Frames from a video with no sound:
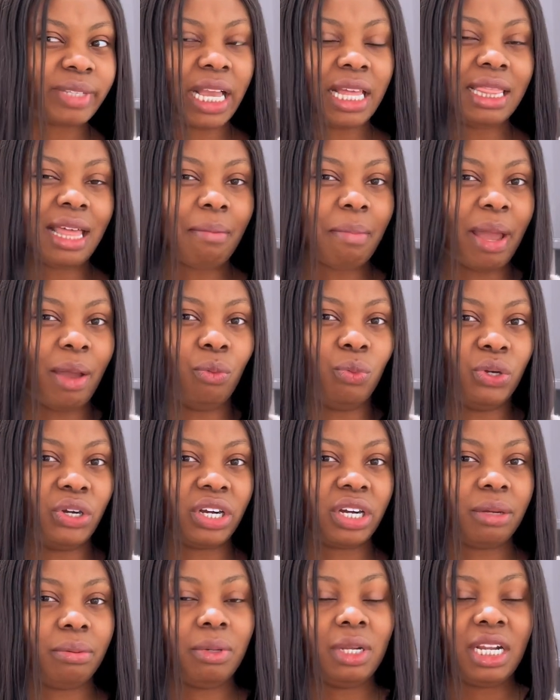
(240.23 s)
that might work,
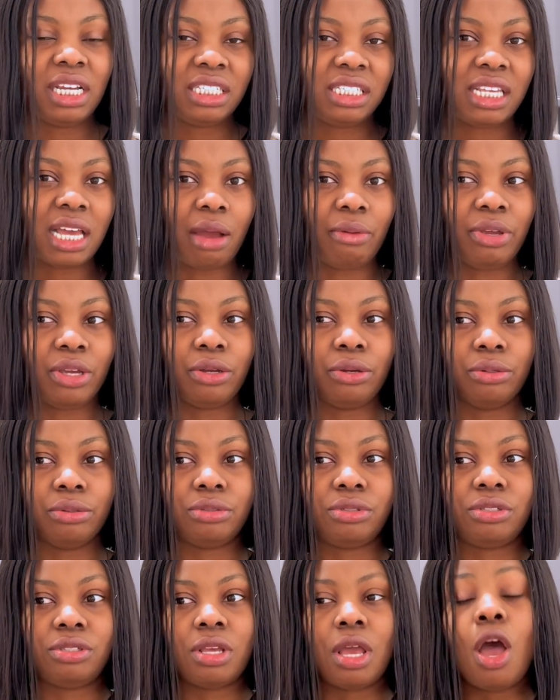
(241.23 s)
but let's see how it goes.
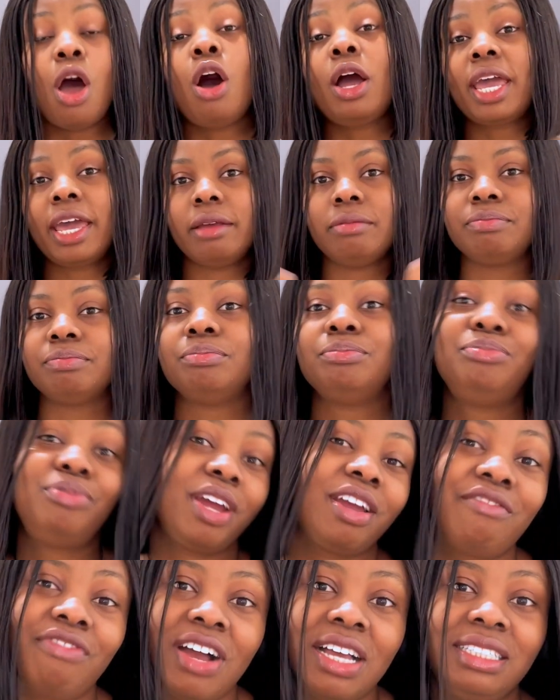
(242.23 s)
Okay,
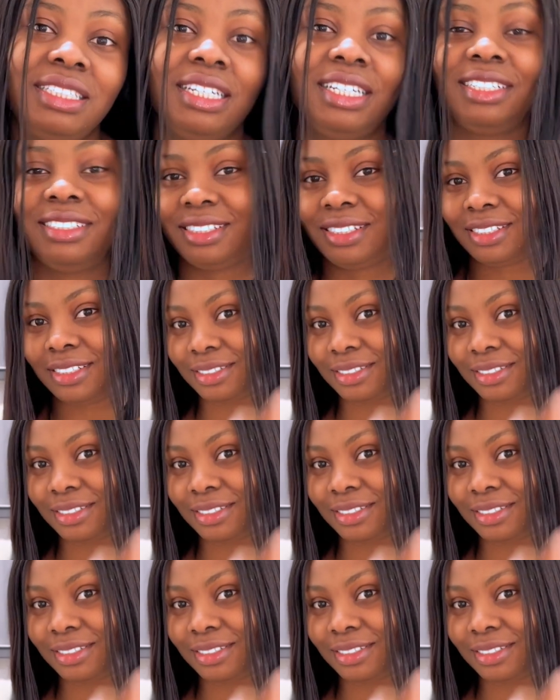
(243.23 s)
breakfast with it,